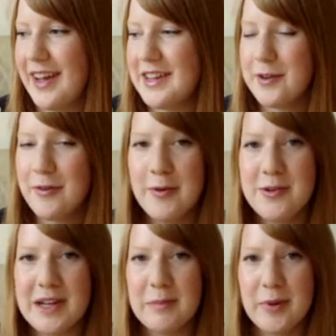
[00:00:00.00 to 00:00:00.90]
It's a
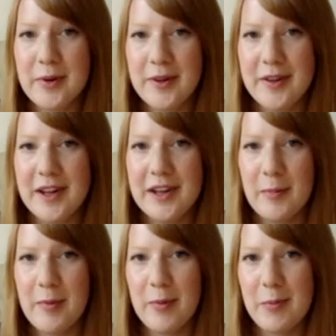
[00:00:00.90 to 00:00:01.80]
crochet book, and
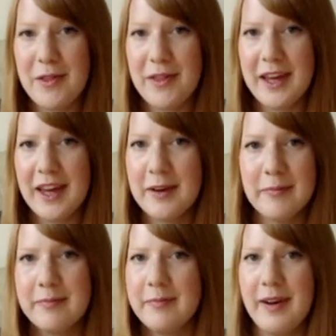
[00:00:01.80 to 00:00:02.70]
you're probably thinking,
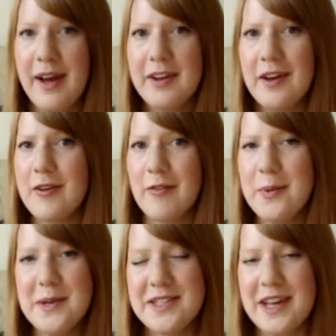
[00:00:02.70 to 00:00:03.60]
Anna, you're
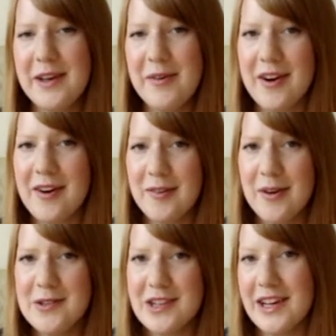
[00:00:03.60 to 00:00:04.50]
always saying you can't
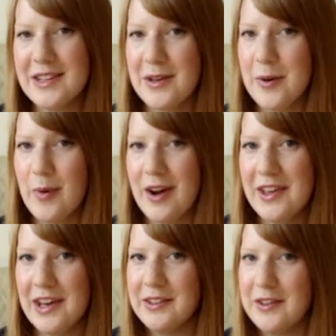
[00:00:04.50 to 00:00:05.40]
crochet, so why
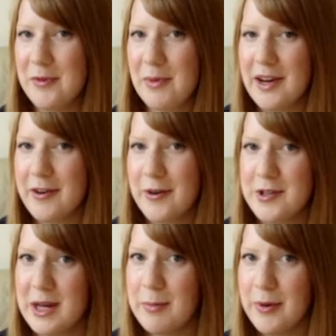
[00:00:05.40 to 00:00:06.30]
the hell did you buy a
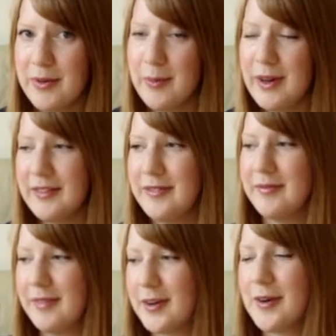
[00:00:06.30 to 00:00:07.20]
crochet book? Well,
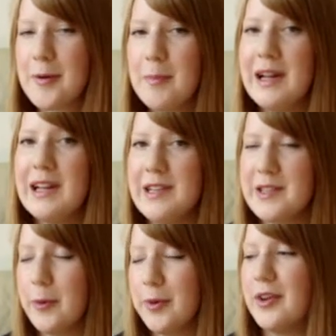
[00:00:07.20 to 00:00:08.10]
I got completely
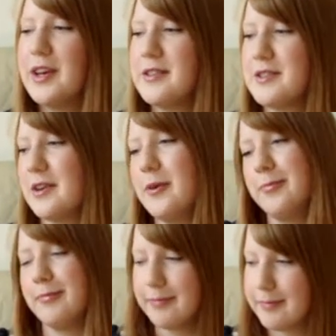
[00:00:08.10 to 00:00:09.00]
sold on it, so
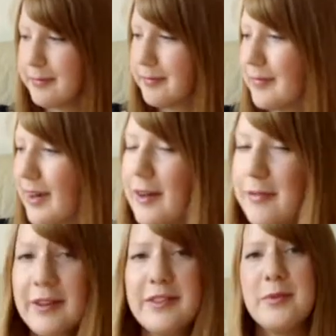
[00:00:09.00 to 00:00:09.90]
I
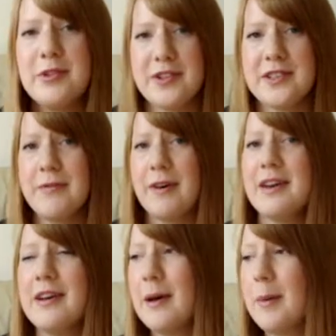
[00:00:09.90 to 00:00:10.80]
felt it was justified.